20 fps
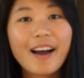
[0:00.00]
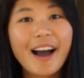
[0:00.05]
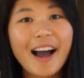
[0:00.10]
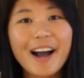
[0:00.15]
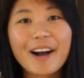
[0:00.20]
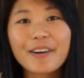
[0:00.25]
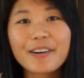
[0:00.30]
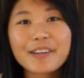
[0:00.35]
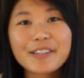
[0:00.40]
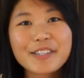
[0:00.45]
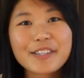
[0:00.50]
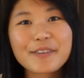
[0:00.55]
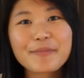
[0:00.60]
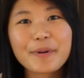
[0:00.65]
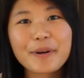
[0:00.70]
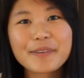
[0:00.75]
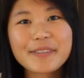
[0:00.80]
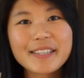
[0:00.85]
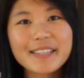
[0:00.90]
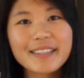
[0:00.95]
I'll also
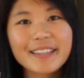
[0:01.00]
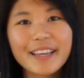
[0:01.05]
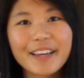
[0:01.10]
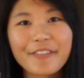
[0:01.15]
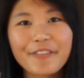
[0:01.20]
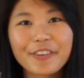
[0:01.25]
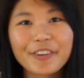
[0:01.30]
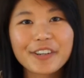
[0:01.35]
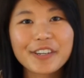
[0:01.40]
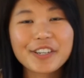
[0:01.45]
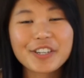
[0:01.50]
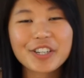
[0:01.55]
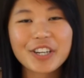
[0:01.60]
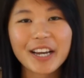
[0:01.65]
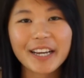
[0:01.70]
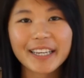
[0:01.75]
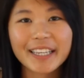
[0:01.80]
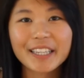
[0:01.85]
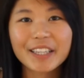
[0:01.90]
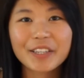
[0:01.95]
post a link for your
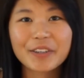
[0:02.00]
check-in